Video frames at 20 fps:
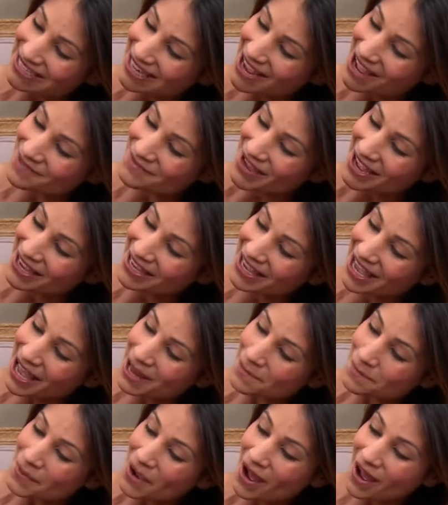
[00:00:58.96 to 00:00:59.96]
um,
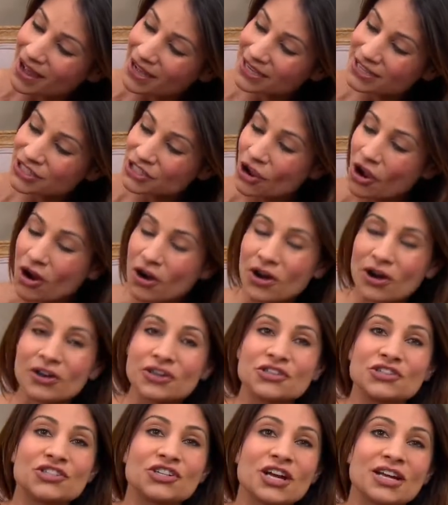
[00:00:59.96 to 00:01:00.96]
again, pugs are
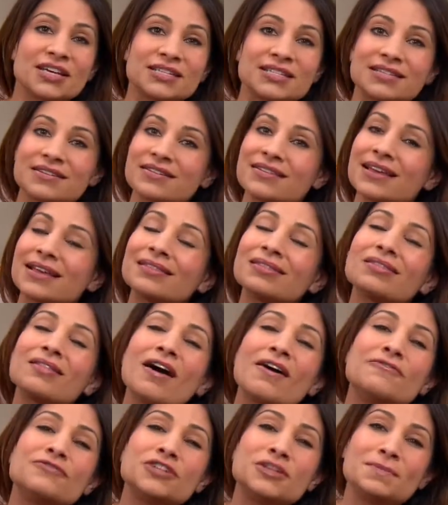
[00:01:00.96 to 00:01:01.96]
just, they
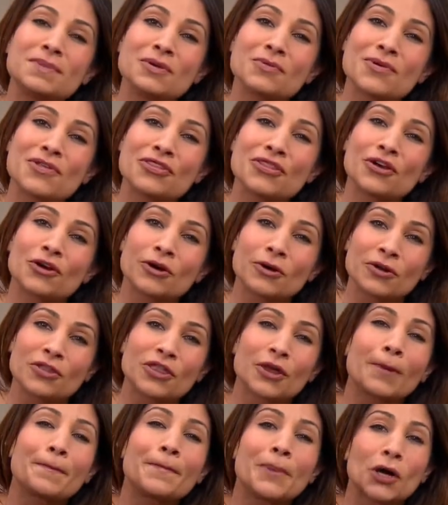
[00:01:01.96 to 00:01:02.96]
love to be with their,
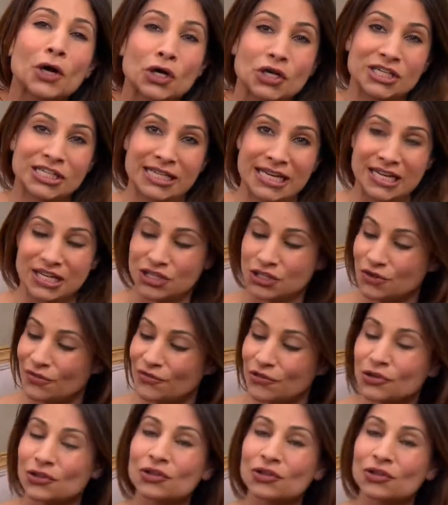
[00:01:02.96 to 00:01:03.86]
their person. So if you're